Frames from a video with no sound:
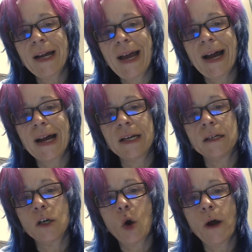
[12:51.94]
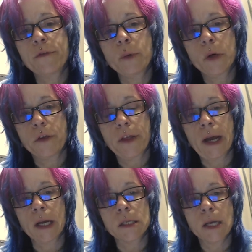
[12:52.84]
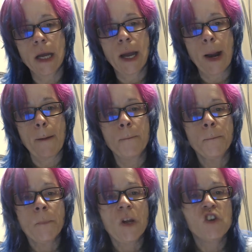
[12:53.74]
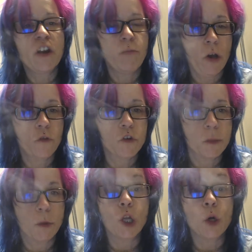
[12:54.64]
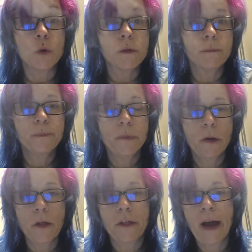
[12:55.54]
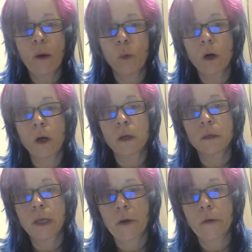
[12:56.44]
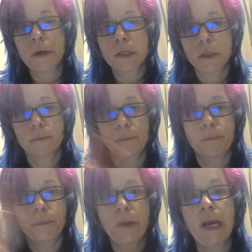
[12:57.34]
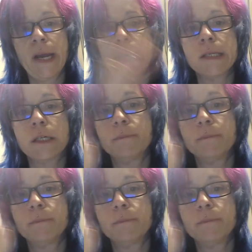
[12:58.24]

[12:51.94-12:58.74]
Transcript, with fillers: had gone through her things, and she had brought over some clothes that were Carolyn's. And